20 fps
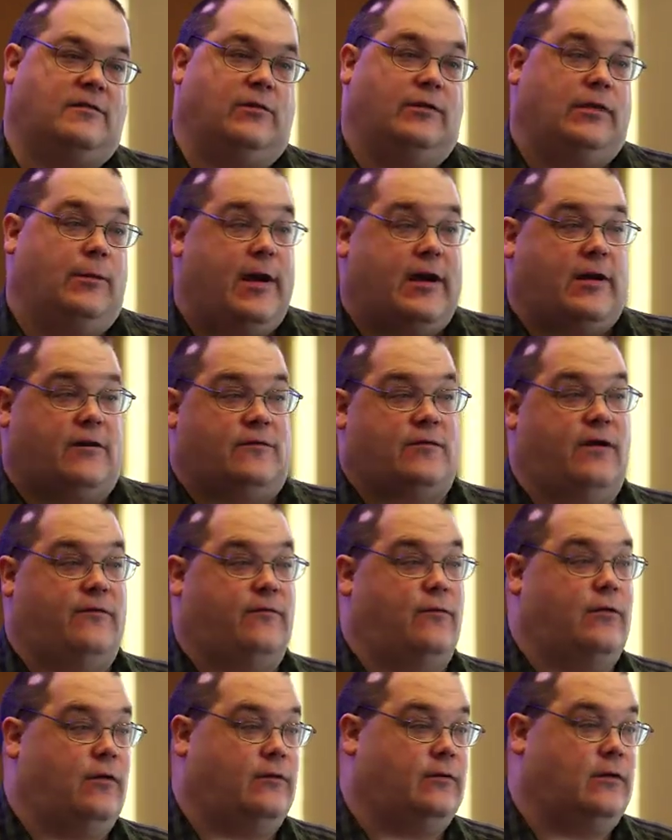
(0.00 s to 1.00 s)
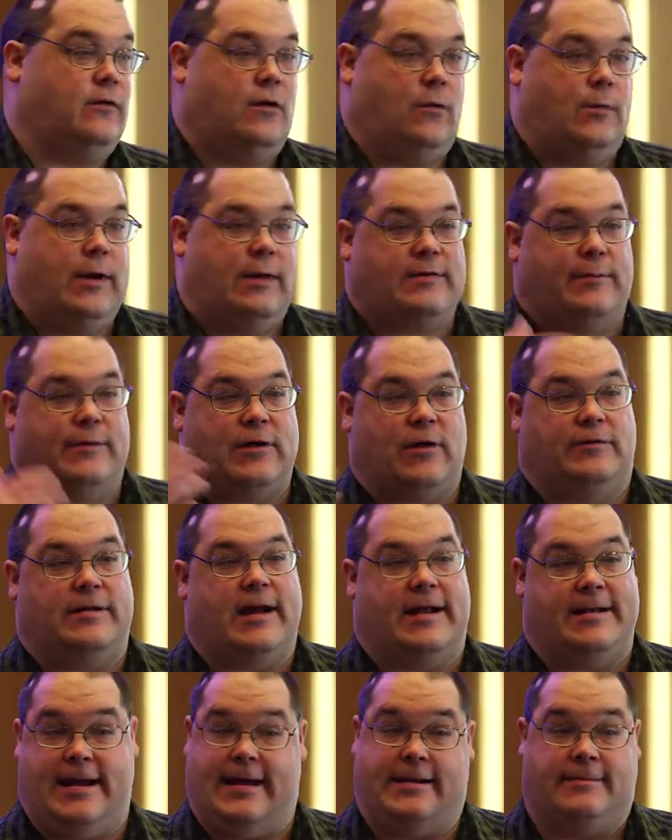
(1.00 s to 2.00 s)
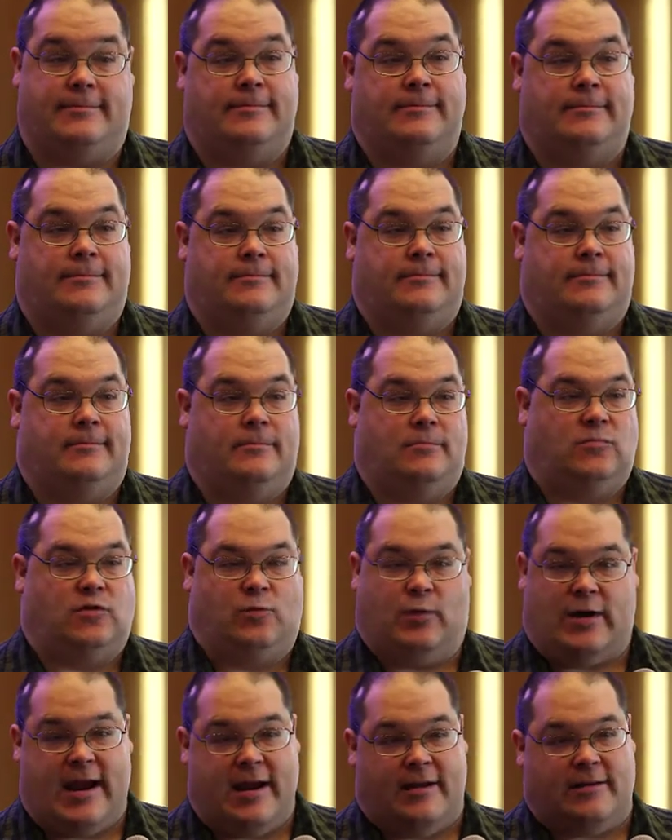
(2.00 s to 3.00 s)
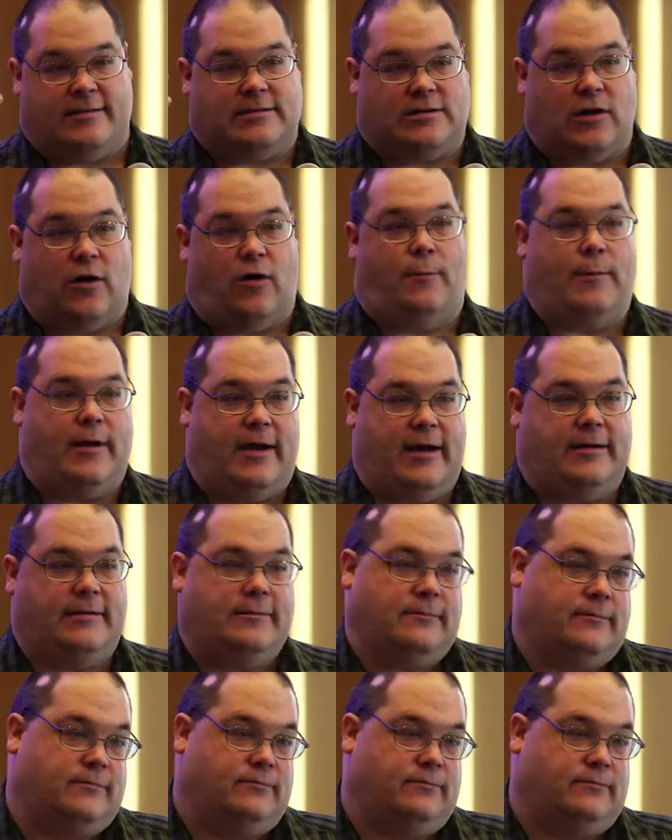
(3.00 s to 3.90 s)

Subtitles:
So in the Microsoft world, we have something called .NET. So when I install my